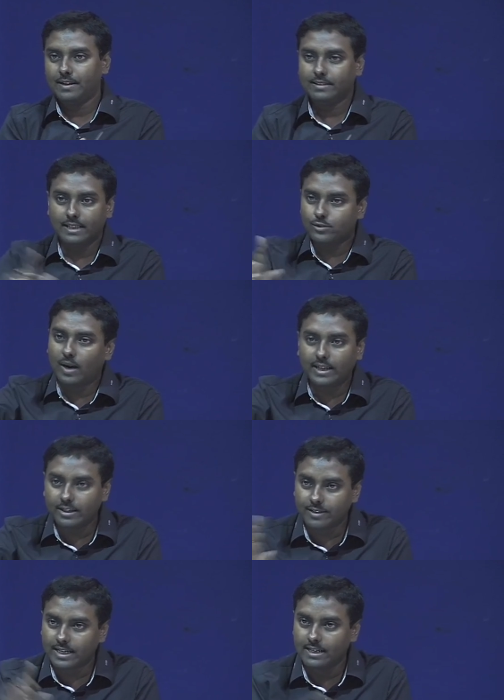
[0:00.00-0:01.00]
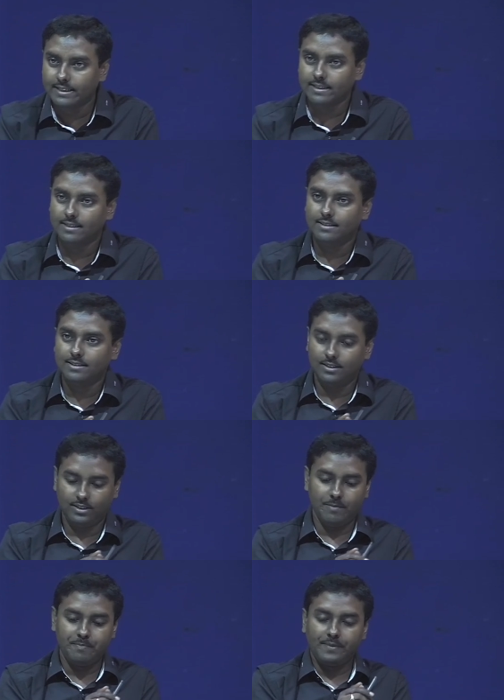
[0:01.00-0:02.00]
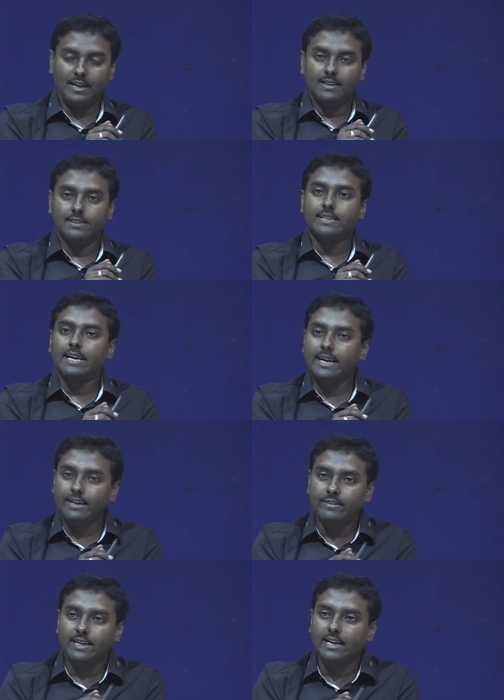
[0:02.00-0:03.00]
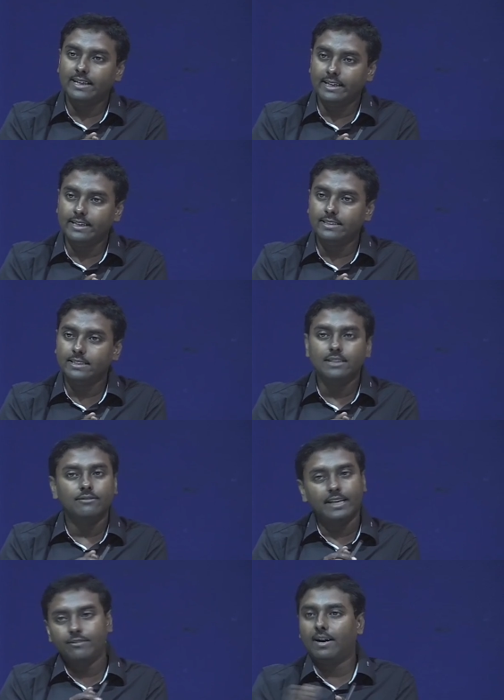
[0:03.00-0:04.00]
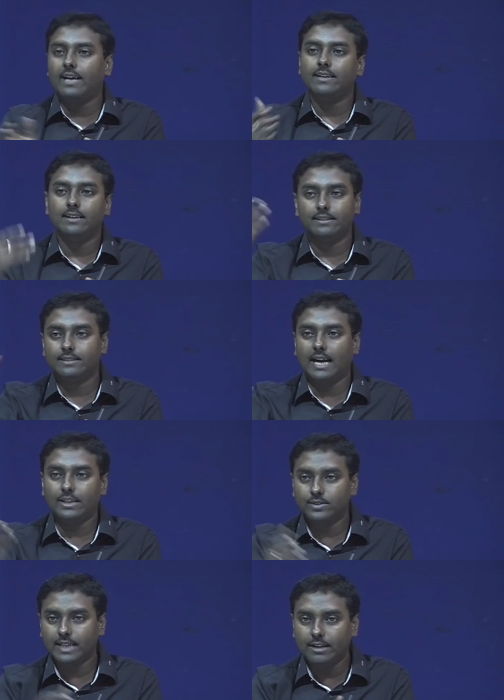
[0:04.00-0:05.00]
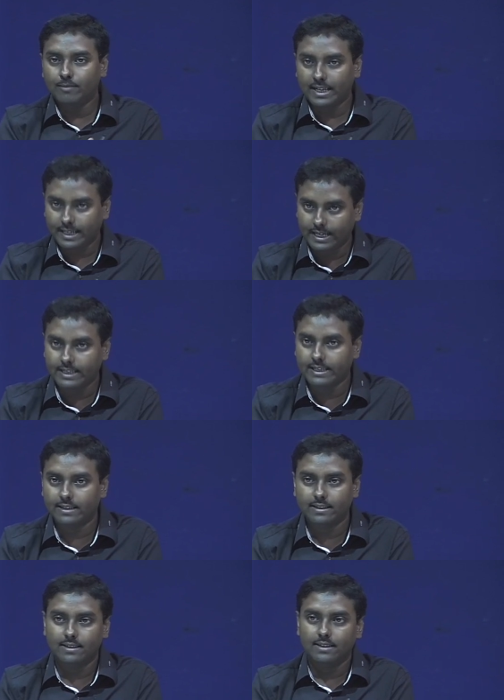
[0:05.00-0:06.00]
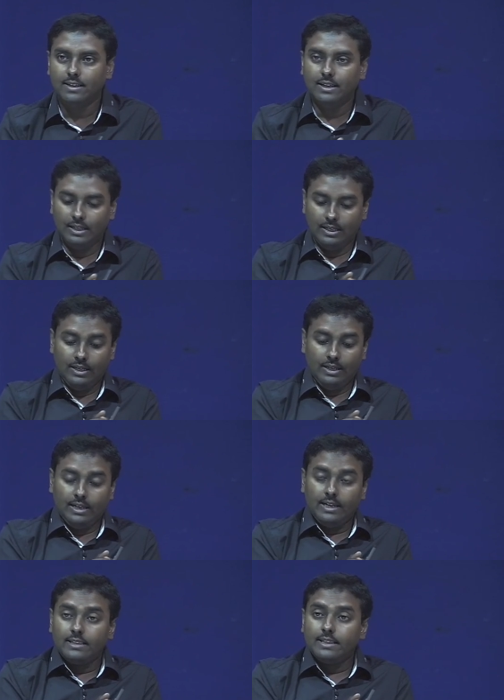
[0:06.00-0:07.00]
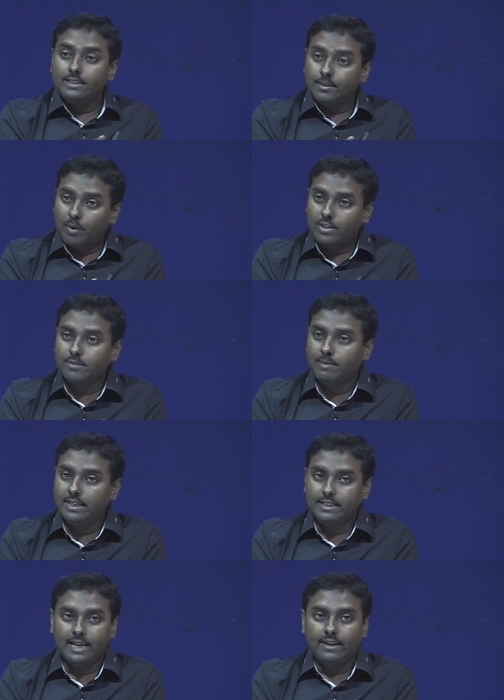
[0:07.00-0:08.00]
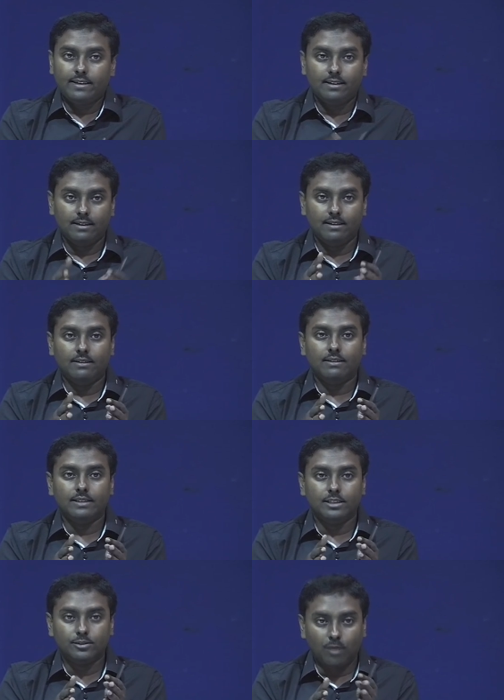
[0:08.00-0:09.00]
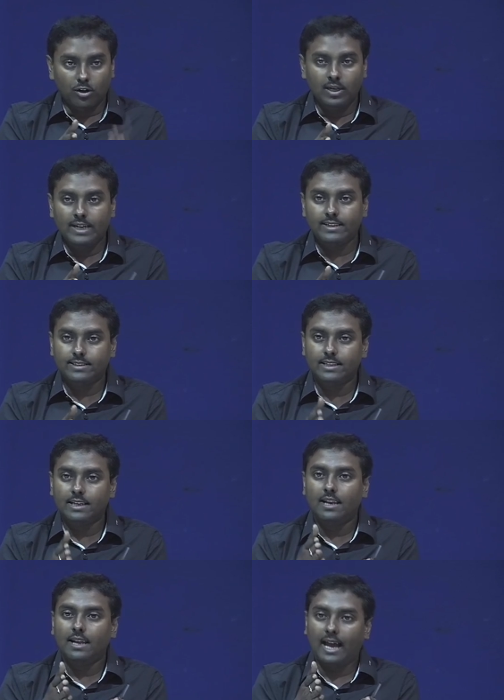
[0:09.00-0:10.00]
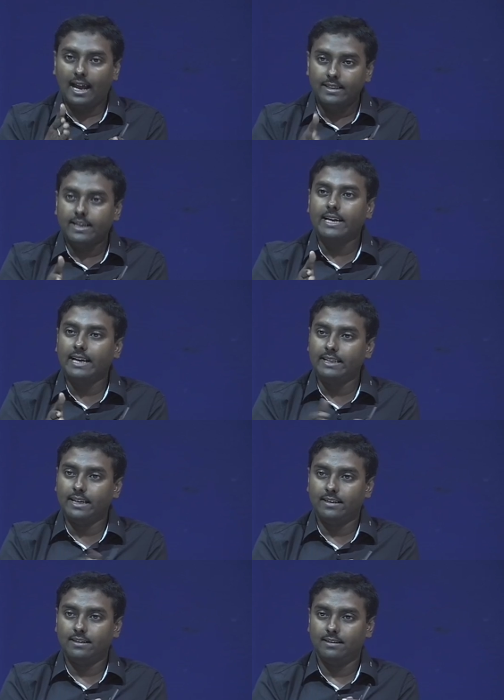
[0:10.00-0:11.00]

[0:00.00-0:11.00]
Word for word: That is one difficulty. Okay. The second difficulty is even if I try to send my carrier, there is a possibility that this modulated signal and the carrier,